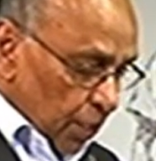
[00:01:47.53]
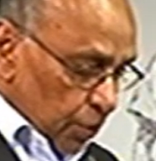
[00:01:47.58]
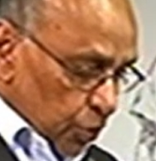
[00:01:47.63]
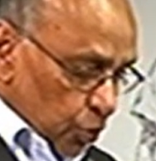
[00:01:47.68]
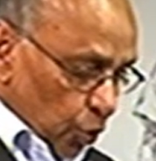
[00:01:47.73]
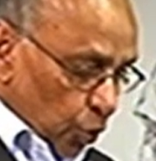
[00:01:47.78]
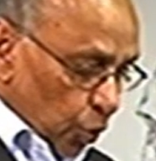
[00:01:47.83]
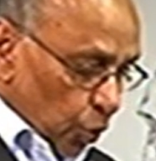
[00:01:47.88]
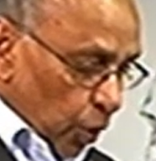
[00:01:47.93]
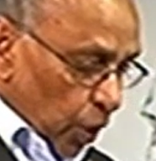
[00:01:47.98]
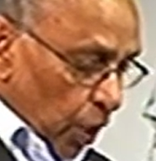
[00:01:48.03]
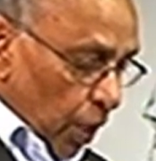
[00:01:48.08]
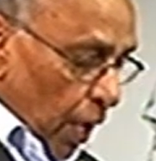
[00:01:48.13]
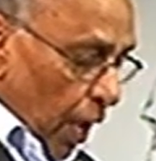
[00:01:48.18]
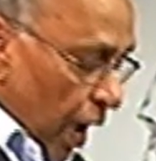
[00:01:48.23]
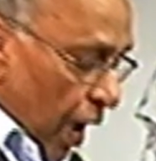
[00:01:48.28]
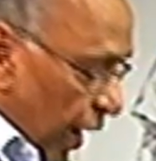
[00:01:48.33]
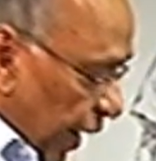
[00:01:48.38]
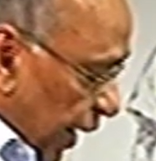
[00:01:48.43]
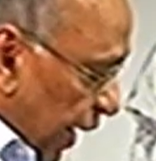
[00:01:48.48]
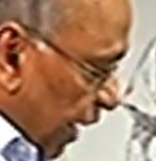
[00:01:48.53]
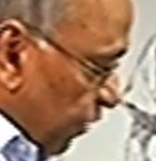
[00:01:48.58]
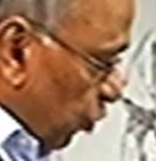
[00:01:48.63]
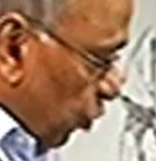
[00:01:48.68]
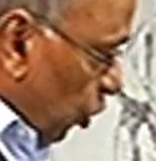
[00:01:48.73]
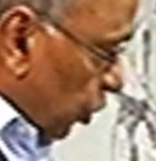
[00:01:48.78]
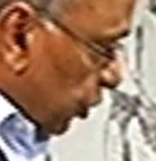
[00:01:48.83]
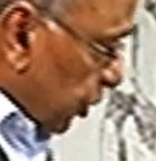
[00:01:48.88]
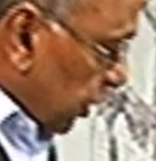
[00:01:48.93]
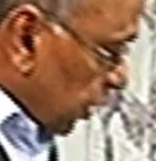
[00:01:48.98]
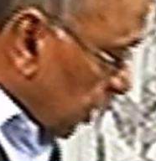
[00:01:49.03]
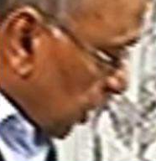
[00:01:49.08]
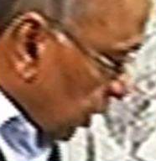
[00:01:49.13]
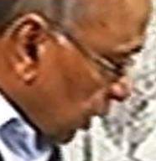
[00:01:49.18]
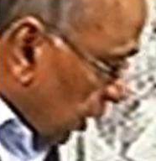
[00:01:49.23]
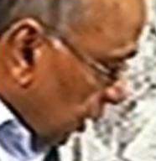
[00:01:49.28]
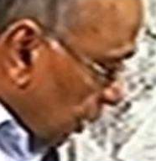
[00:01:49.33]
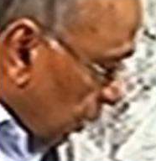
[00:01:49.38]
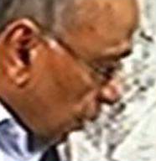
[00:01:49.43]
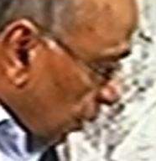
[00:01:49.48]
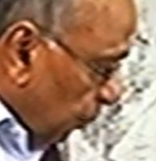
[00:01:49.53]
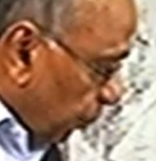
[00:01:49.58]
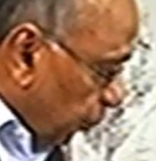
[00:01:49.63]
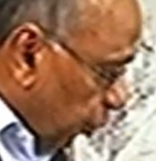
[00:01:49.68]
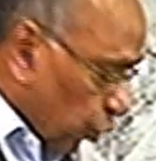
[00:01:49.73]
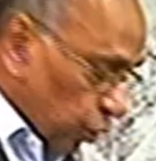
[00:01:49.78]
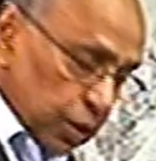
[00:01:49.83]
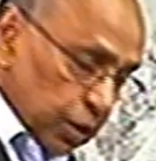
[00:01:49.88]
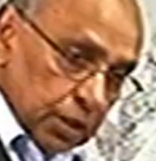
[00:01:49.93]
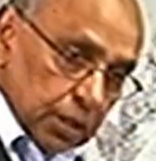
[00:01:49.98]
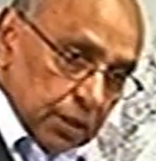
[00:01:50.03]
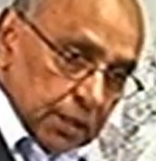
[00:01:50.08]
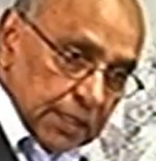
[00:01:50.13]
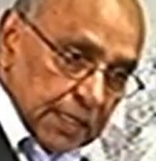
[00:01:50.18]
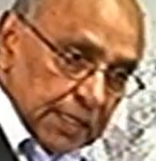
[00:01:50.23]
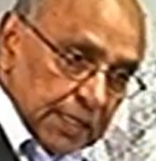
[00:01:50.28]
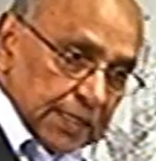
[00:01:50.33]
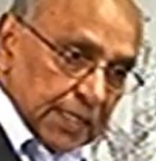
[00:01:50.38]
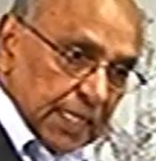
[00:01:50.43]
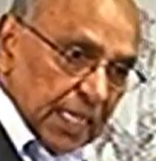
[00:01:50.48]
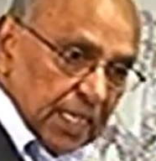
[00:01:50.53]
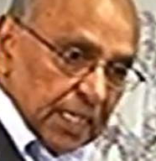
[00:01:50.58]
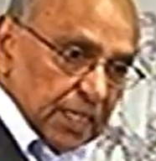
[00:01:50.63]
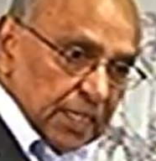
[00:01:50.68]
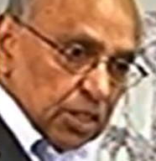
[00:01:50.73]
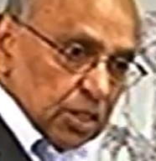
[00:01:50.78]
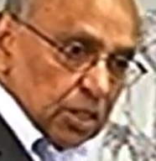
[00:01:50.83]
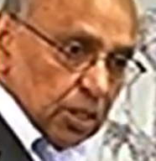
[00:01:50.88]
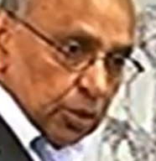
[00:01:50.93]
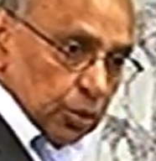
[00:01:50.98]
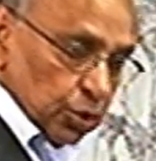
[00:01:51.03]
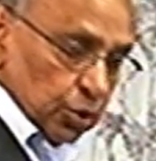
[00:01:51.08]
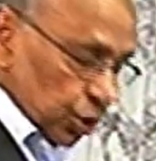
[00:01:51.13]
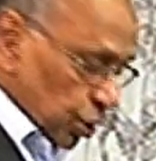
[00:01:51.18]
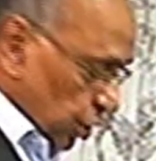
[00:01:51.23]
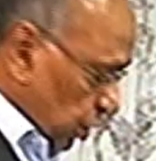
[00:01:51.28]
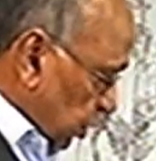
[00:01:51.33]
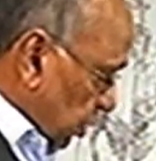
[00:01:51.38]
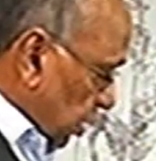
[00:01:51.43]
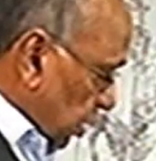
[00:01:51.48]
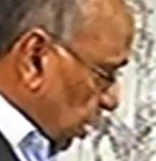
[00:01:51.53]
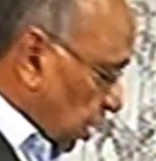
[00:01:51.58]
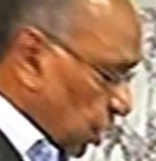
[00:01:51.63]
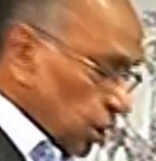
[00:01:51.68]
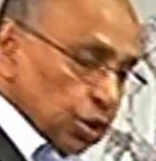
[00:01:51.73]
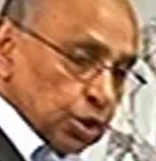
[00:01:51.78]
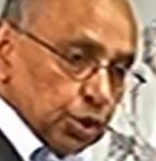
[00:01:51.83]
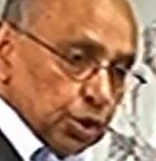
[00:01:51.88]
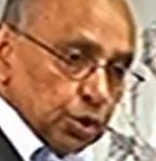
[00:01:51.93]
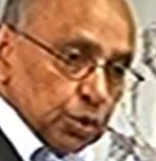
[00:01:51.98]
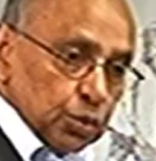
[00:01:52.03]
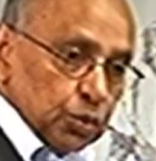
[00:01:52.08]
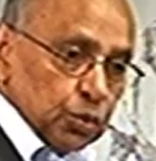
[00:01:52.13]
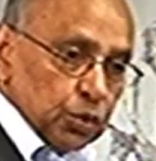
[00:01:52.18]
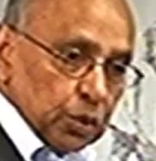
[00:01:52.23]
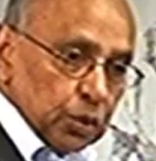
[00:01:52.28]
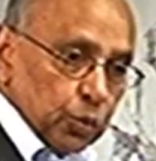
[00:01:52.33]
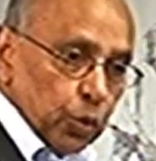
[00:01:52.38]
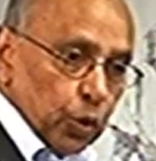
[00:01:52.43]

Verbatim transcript: So I have already put the descaling solution into the